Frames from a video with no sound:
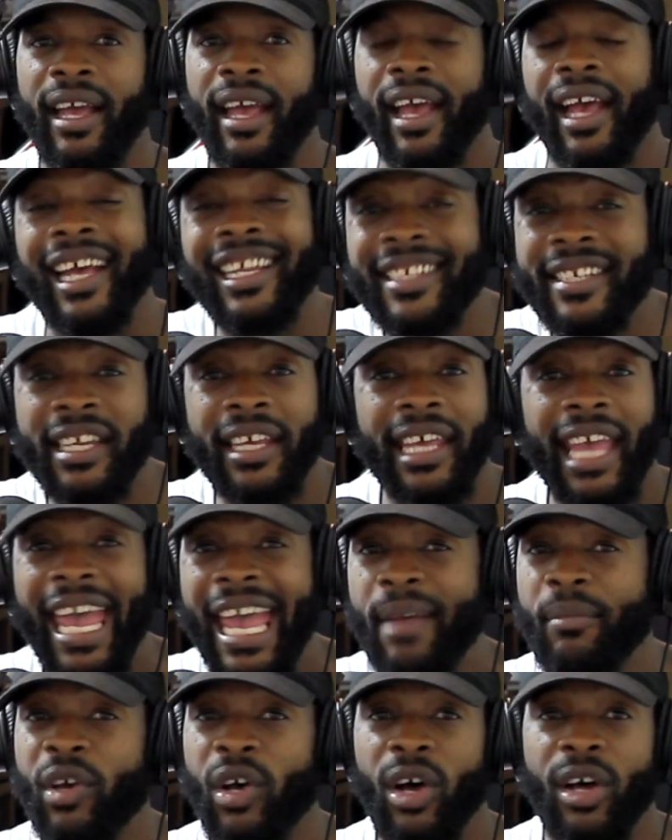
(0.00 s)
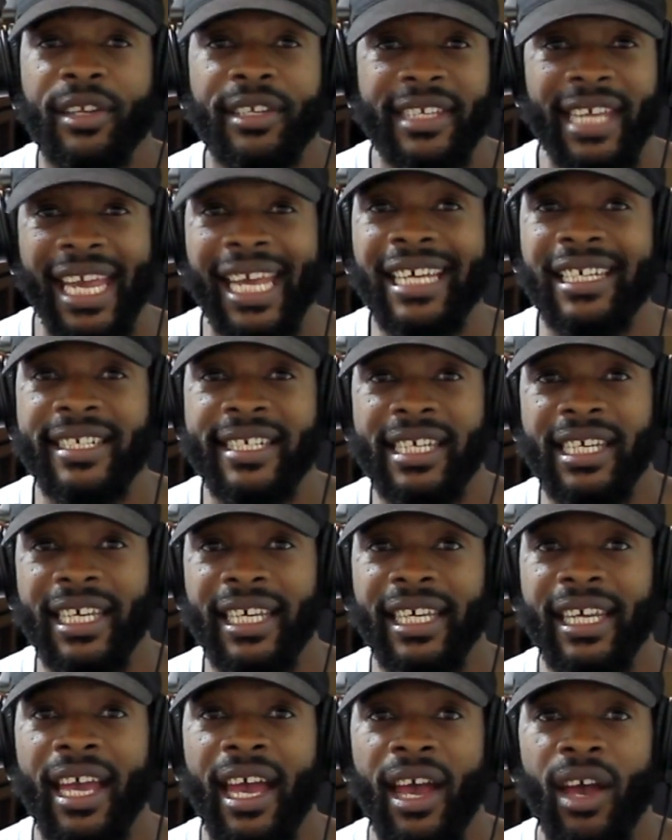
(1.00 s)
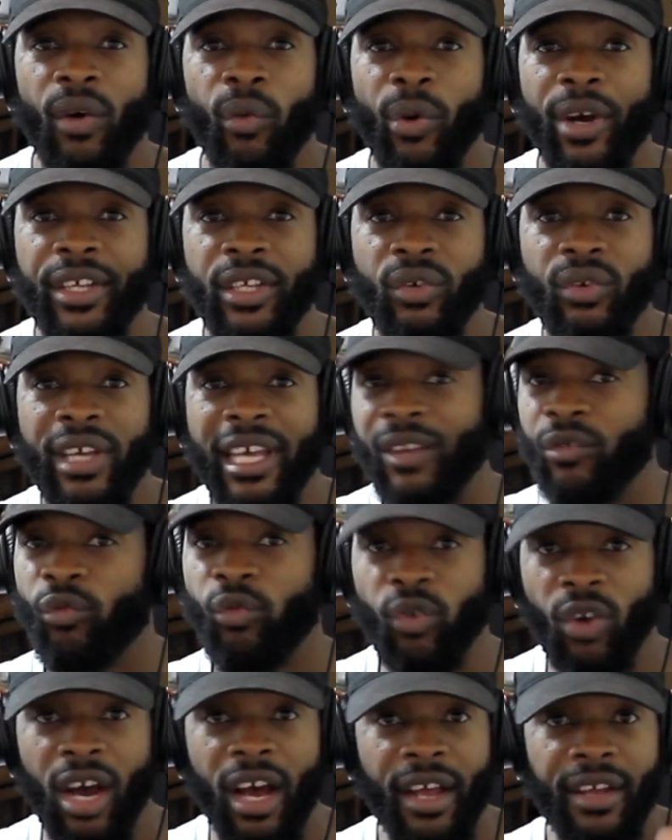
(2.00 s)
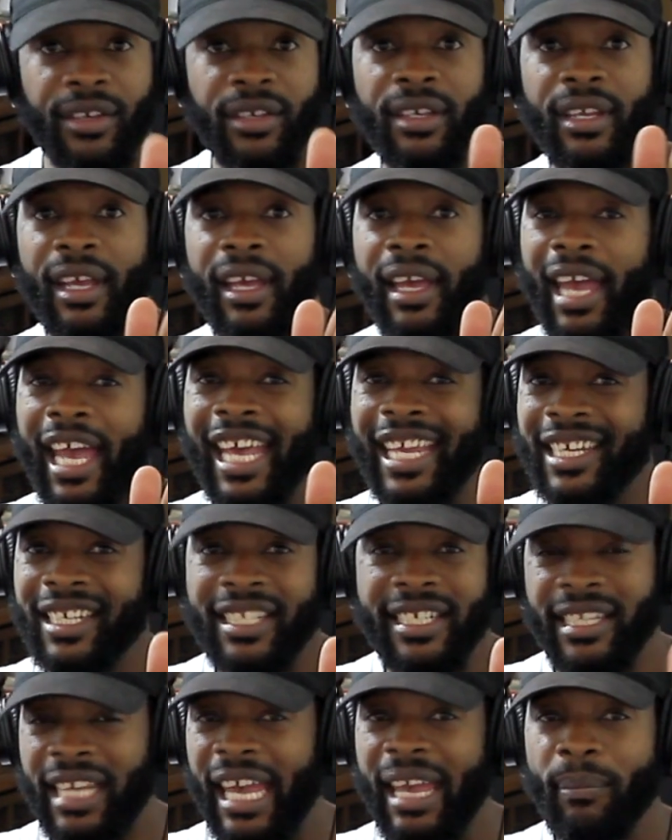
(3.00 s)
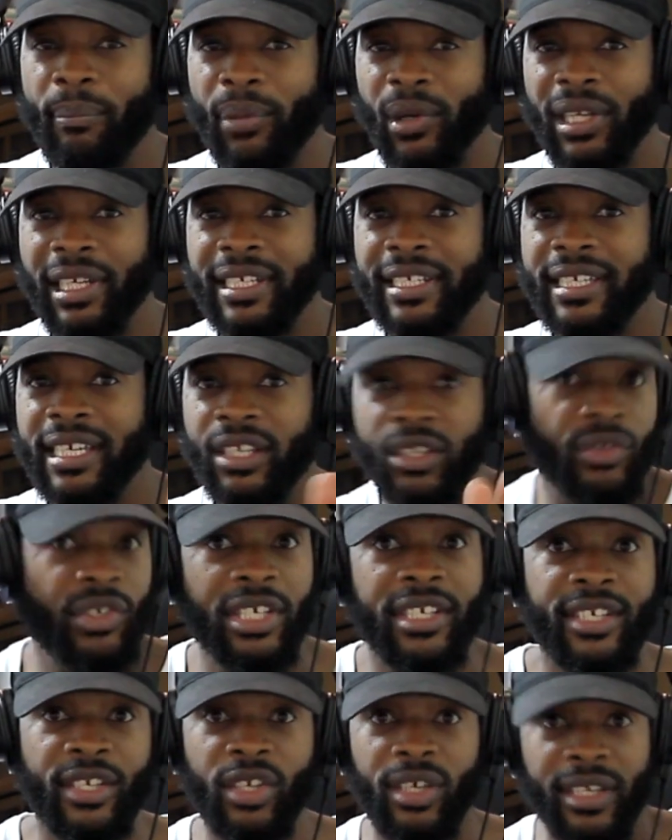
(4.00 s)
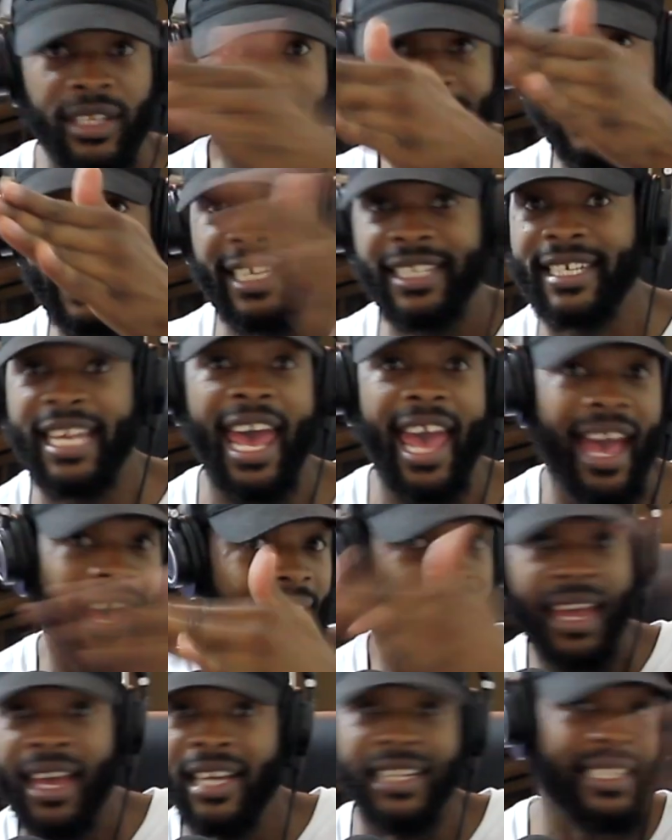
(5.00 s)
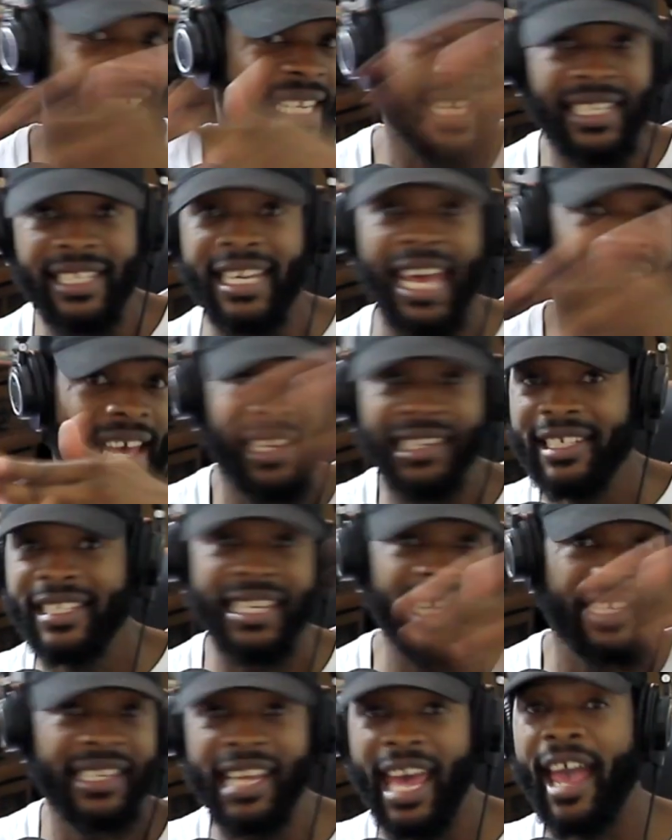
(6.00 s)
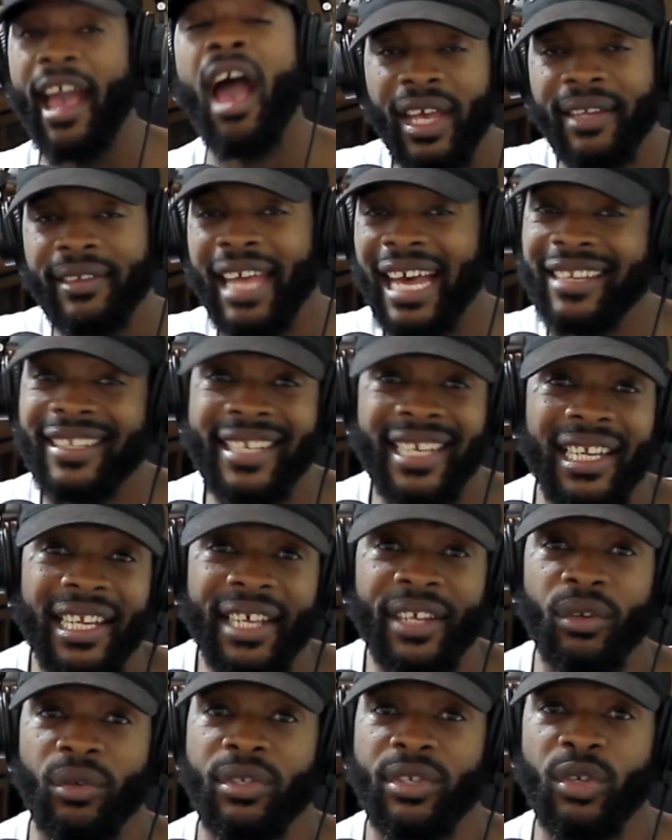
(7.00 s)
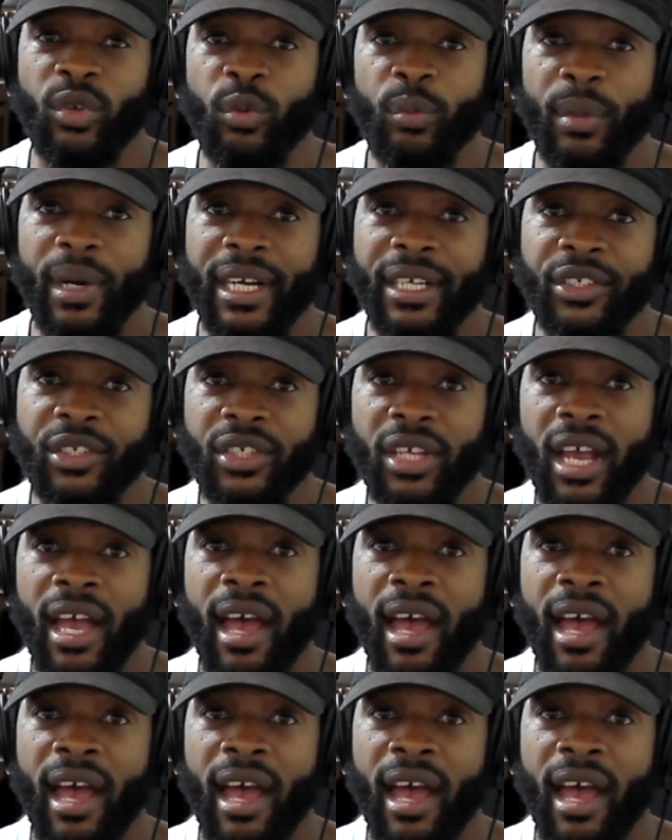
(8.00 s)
It's a game called DayZ where you can run and escape bullets and you just zigzag, zigzag and zigzag. That's a little too much.